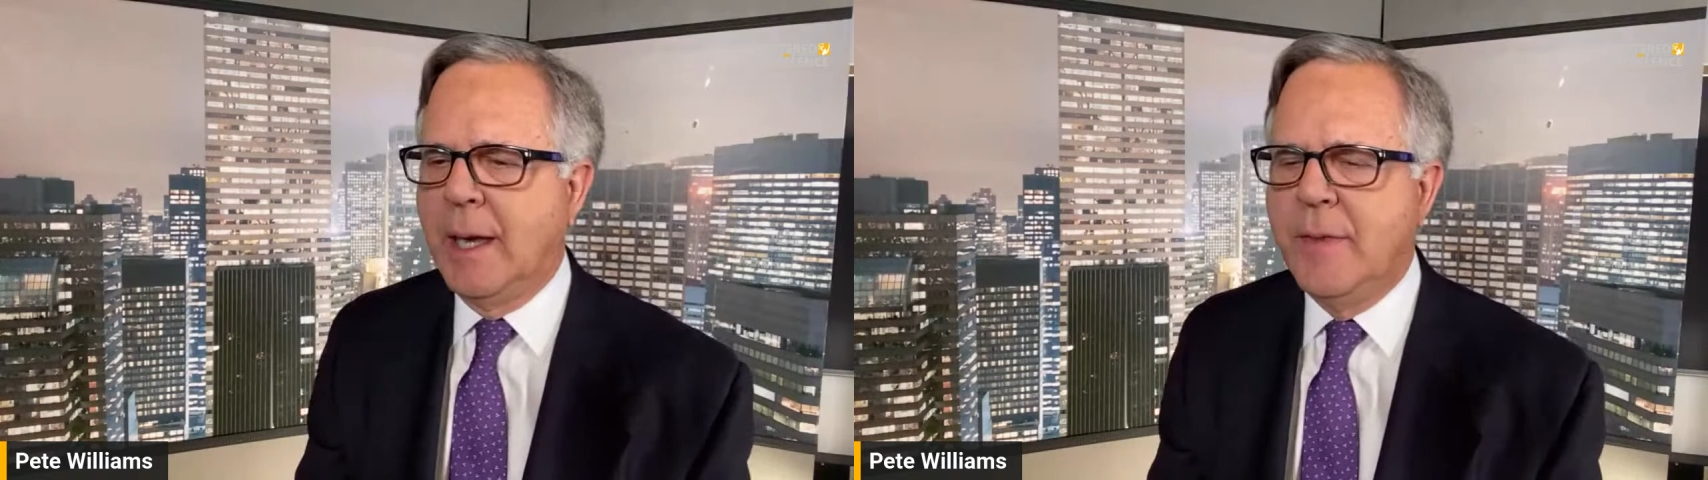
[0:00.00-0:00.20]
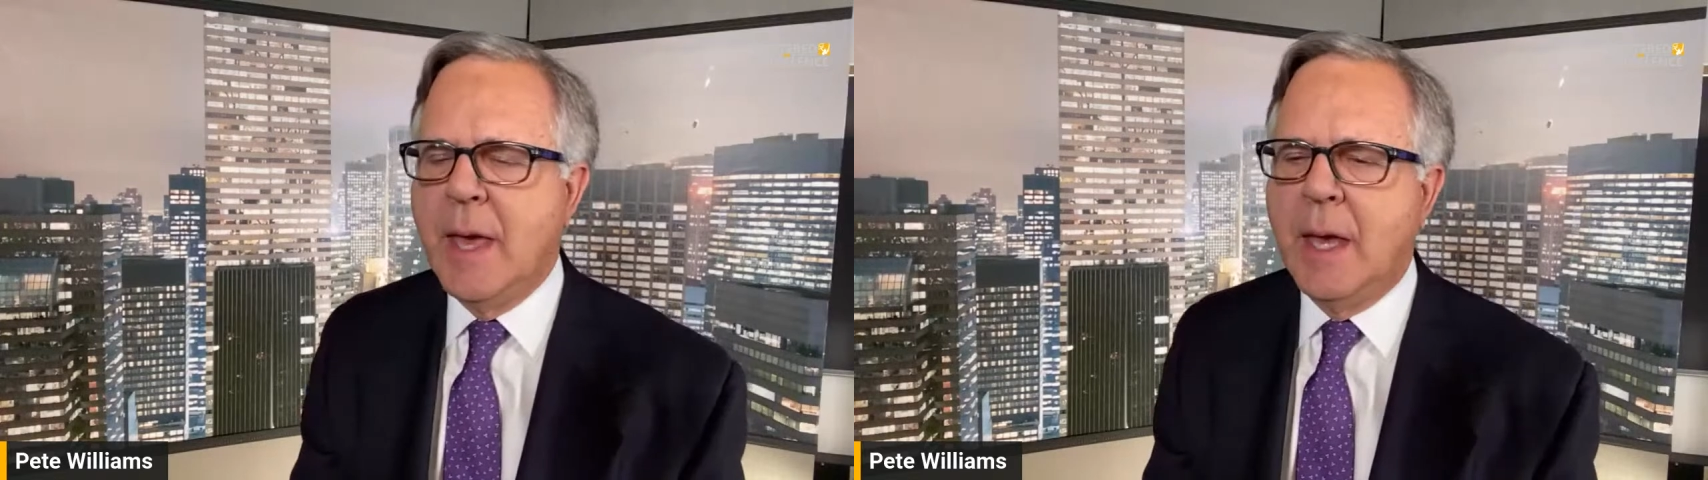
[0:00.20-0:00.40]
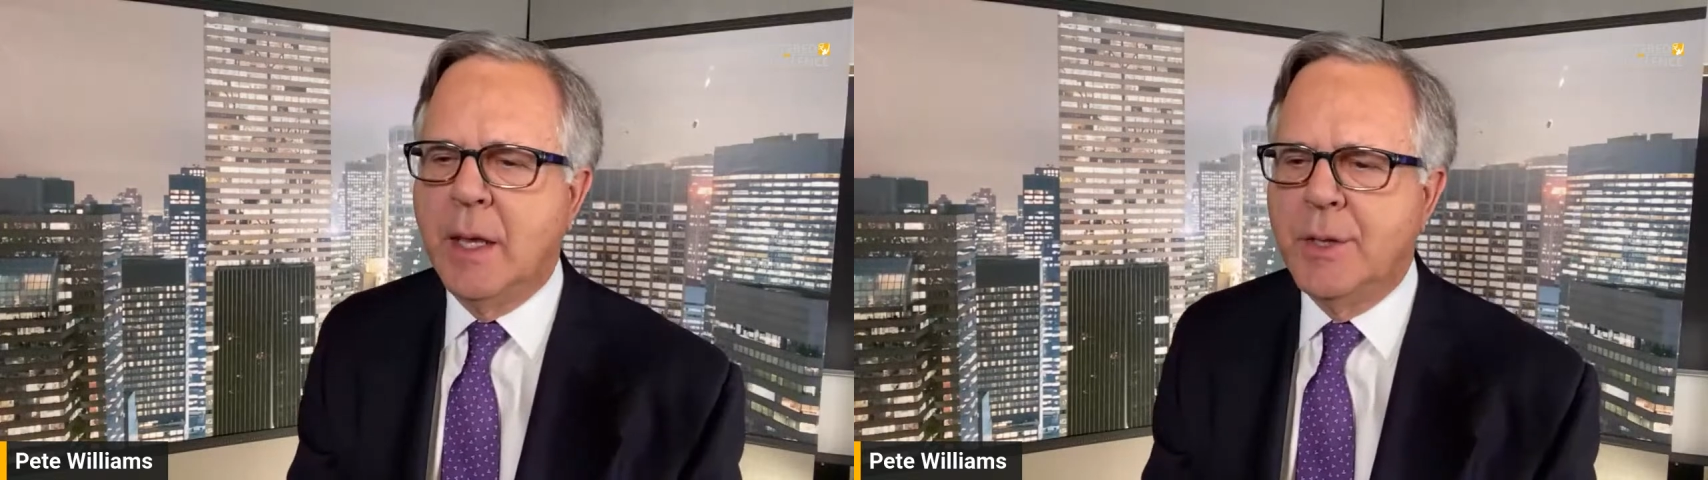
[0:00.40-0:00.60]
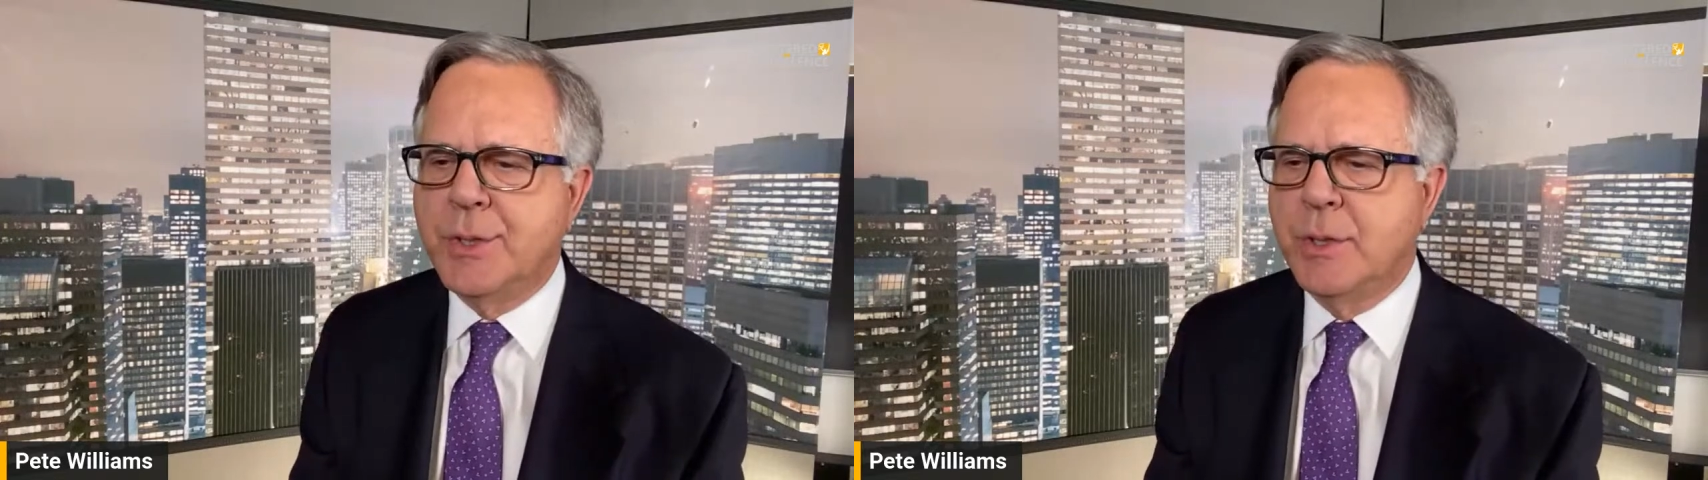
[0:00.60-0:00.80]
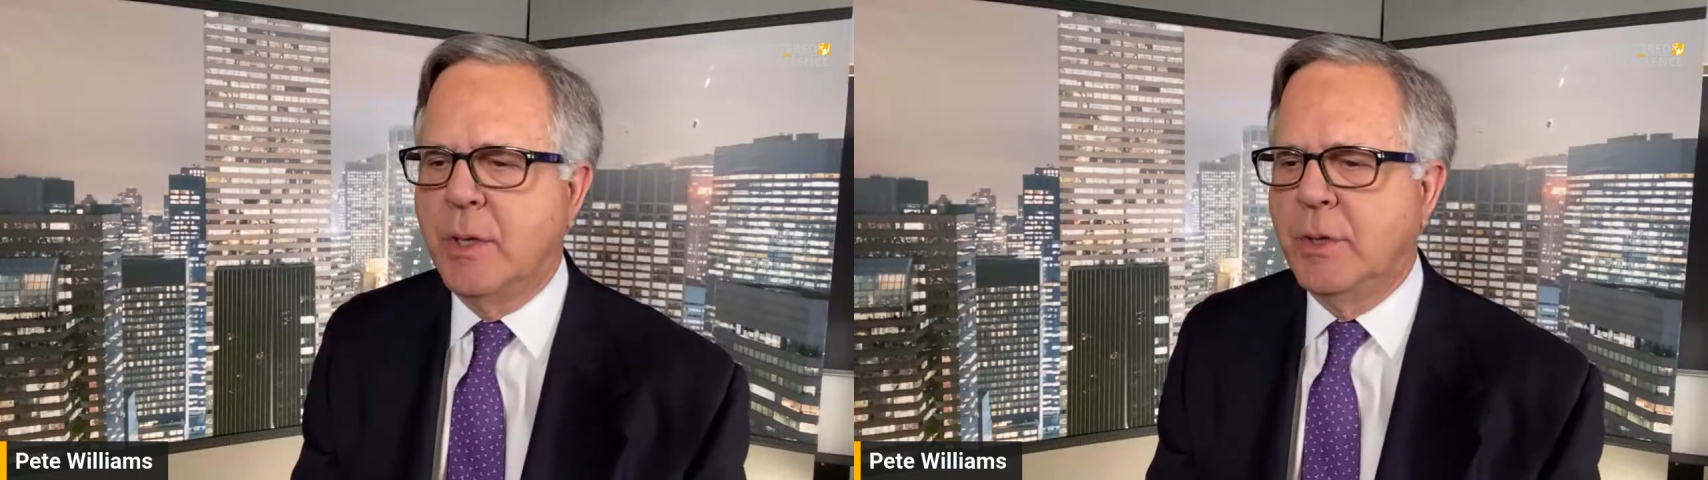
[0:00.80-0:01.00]
and that
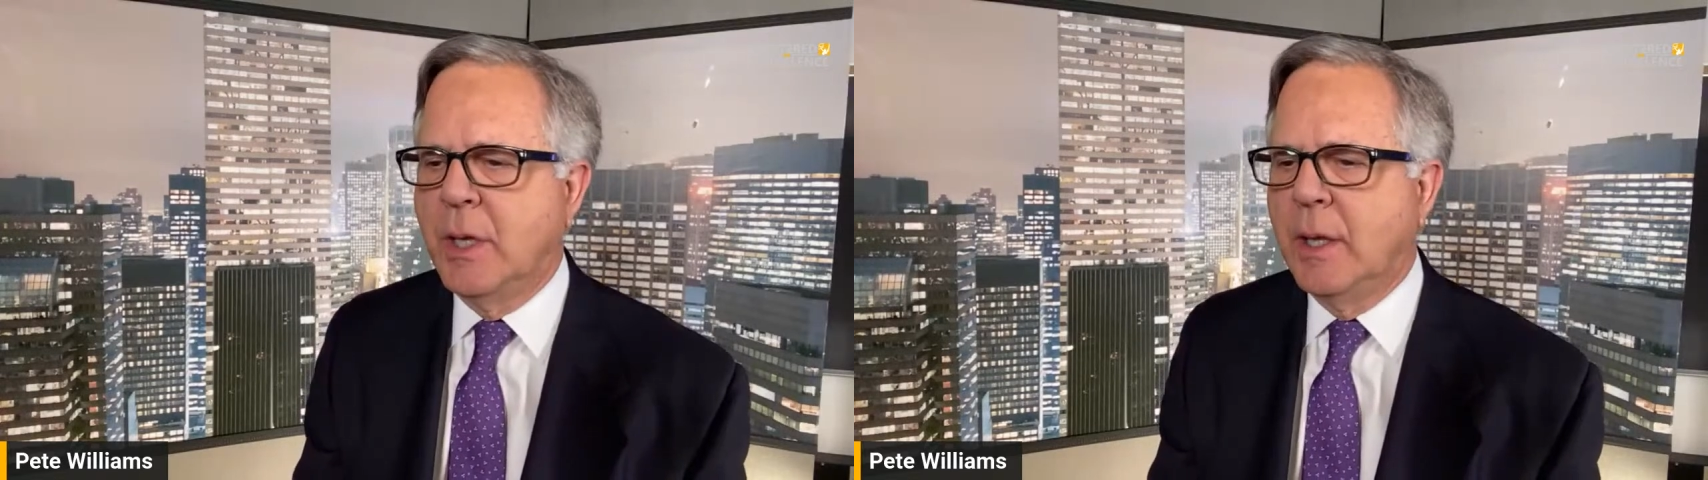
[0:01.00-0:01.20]
is the